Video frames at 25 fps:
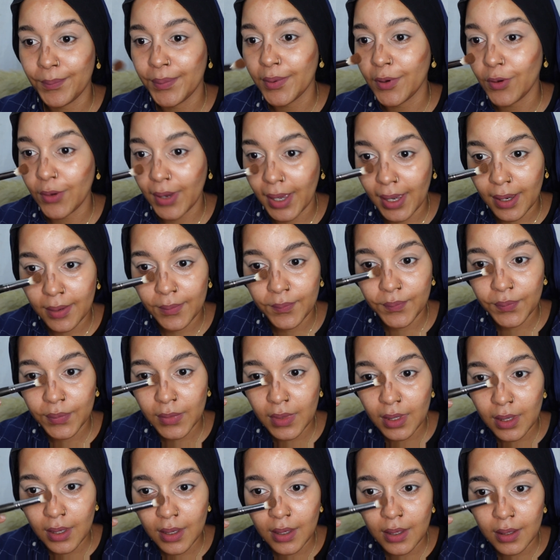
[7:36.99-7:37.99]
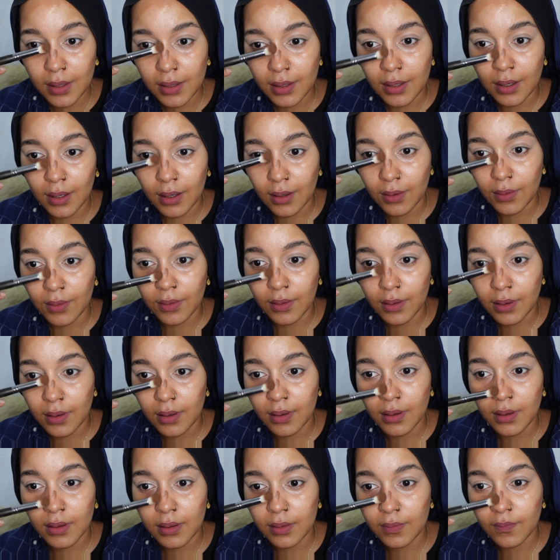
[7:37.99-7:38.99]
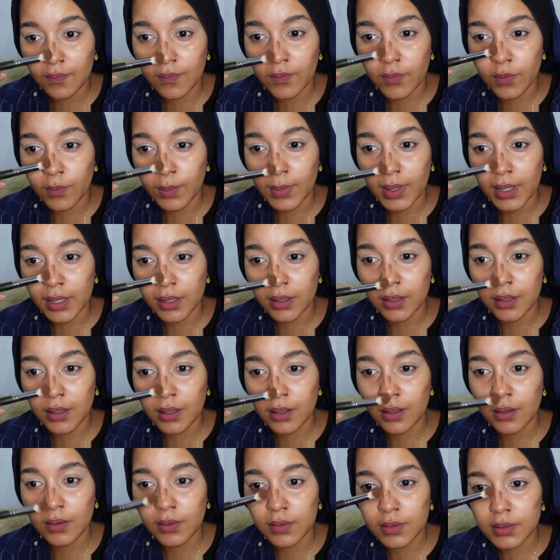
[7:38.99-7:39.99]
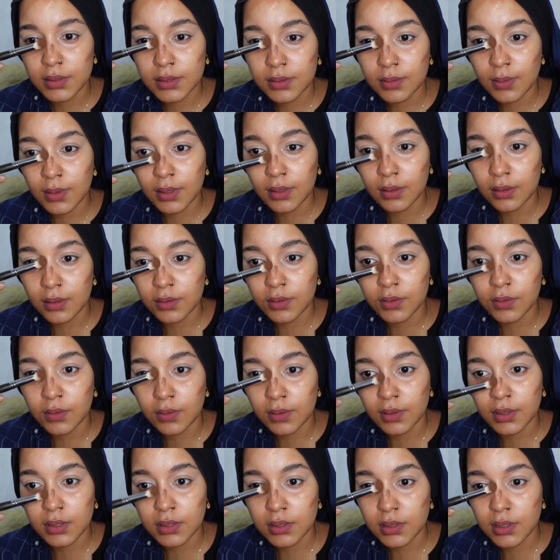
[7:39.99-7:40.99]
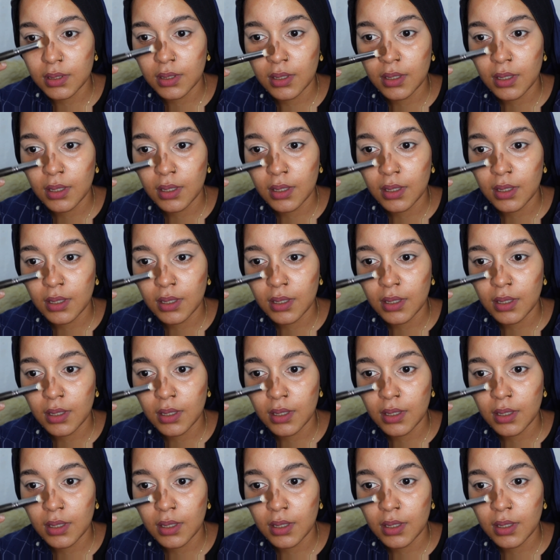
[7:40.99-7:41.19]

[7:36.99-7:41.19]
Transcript: Okay, now for my nose, I'm gonna do this